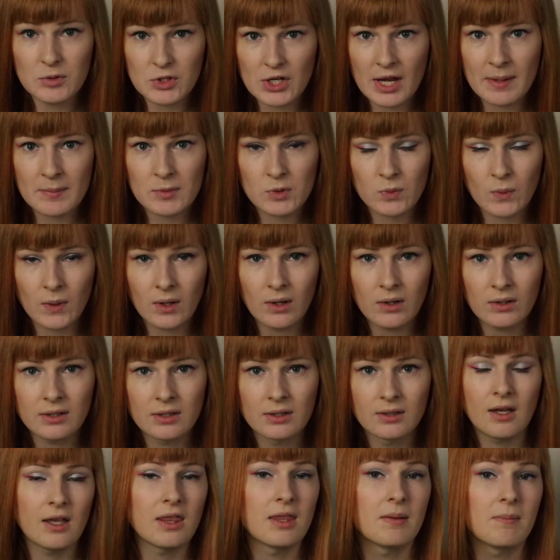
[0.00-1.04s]
James Ward,
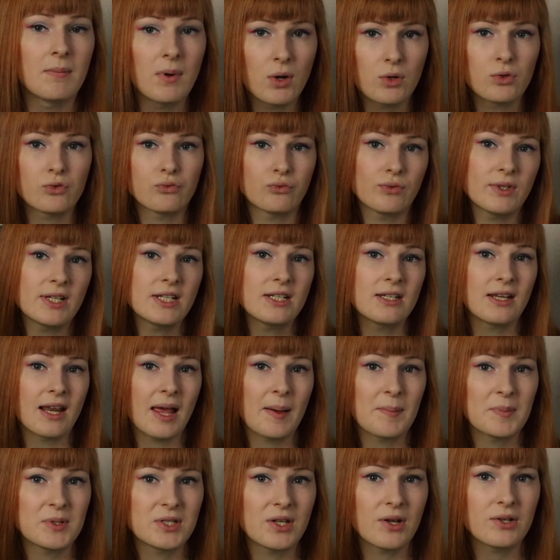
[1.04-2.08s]
and the most recent
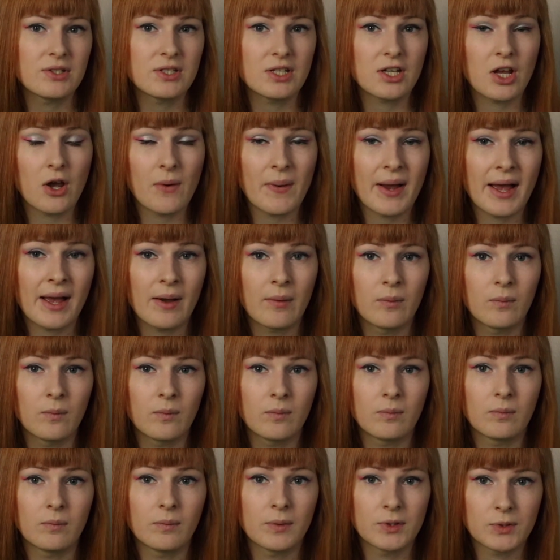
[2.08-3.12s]
episode to go out
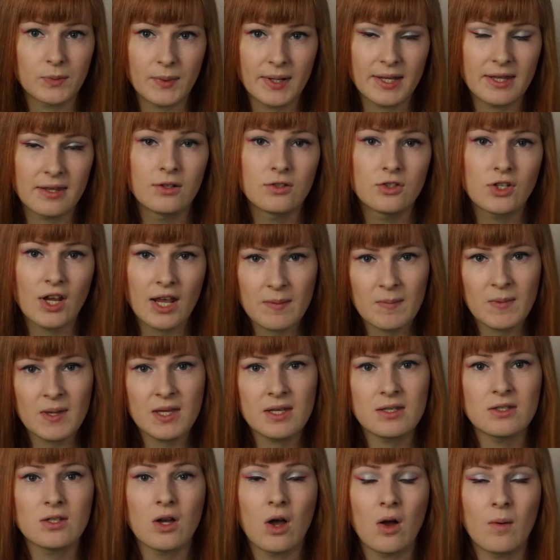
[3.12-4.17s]
was with
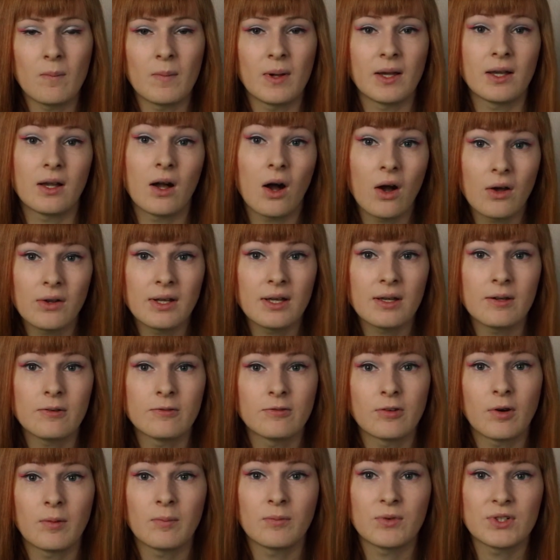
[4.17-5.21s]
Jamie, Tom, and Connor
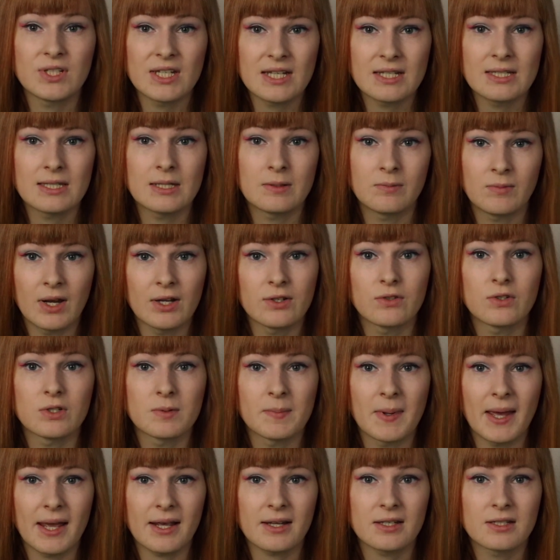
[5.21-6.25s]
from Resist in
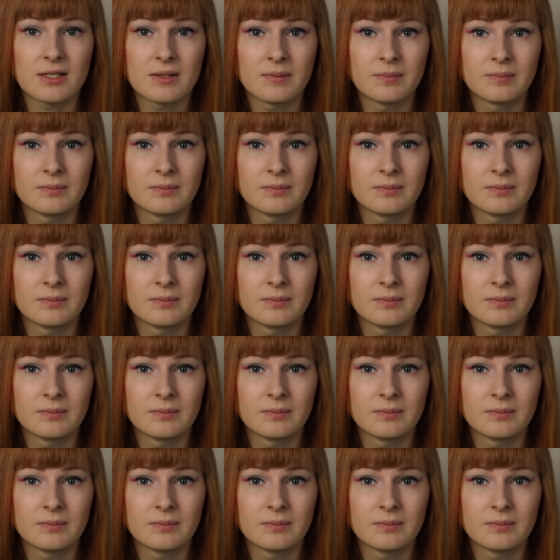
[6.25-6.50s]
Retrospect.